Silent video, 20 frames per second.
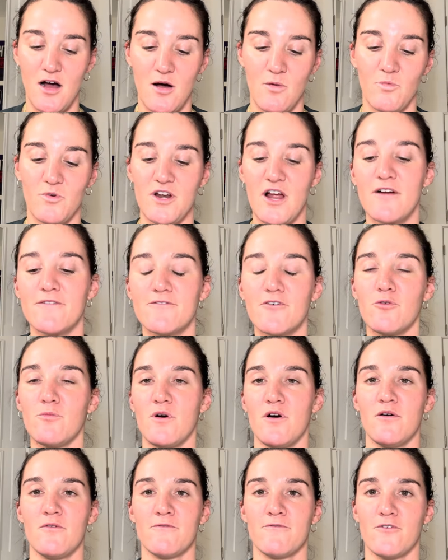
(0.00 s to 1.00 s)
When I foam
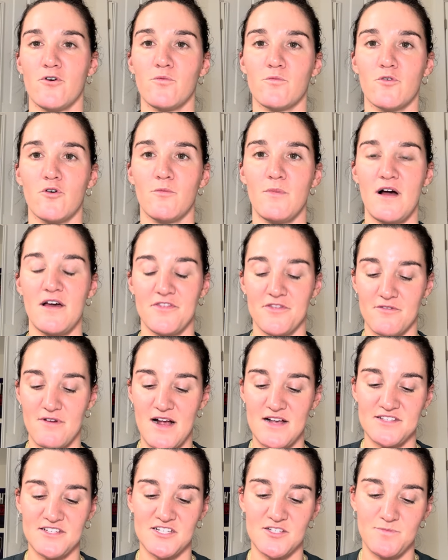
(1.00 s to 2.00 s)
roll my
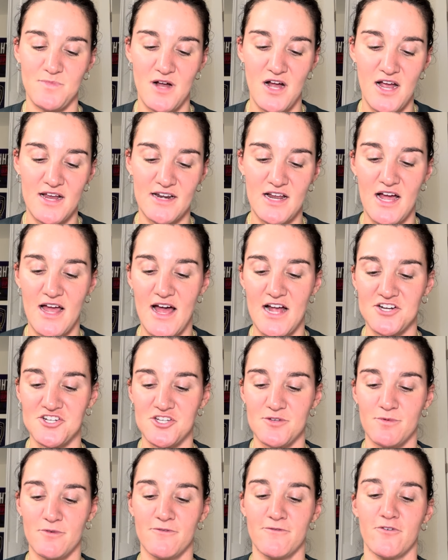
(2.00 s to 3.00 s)
thoracic spine, I
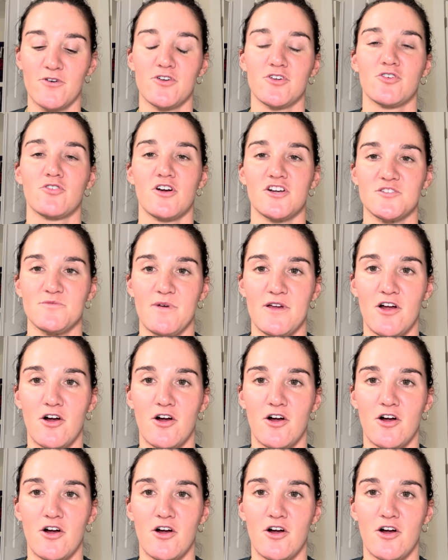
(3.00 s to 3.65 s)
actually prefer to cross my